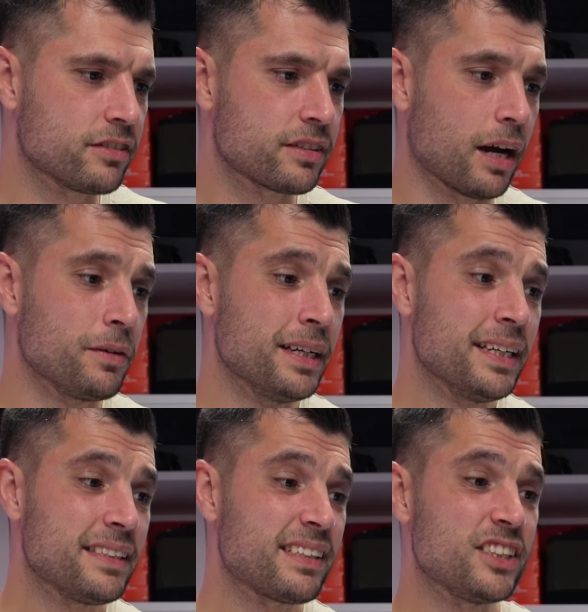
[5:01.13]
So
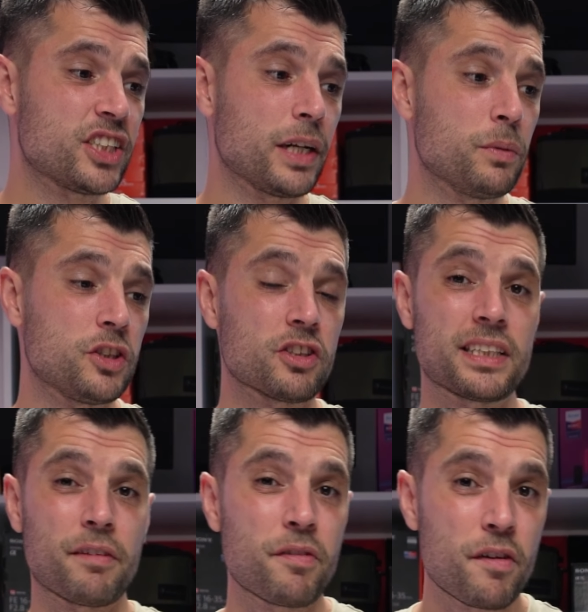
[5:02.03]
essentially we just
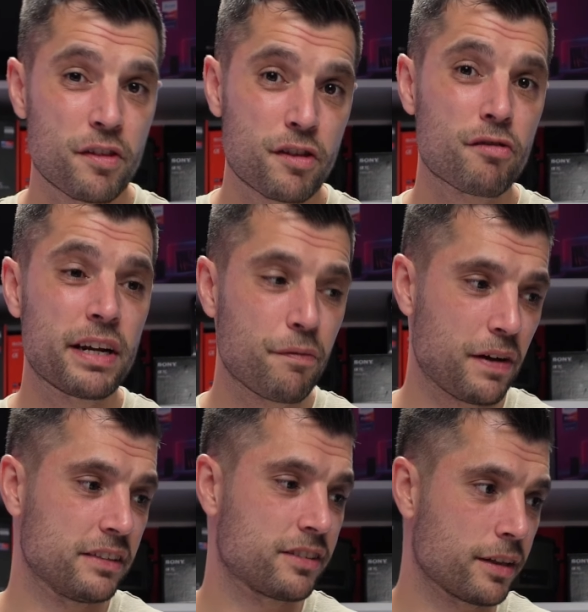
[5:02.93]
have 3
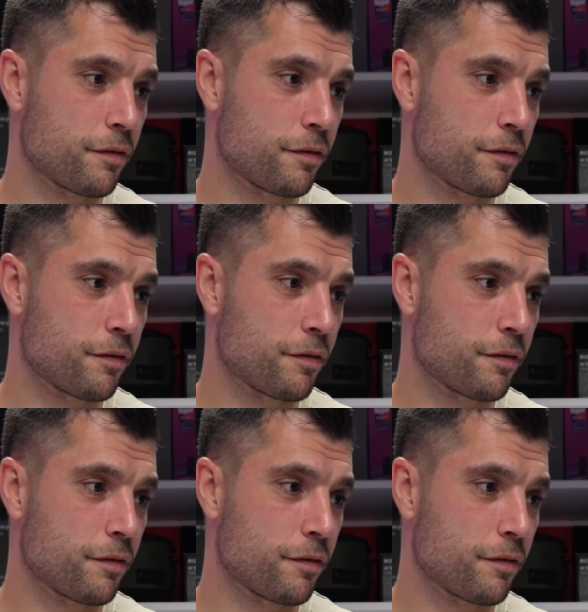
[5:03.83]
fans at the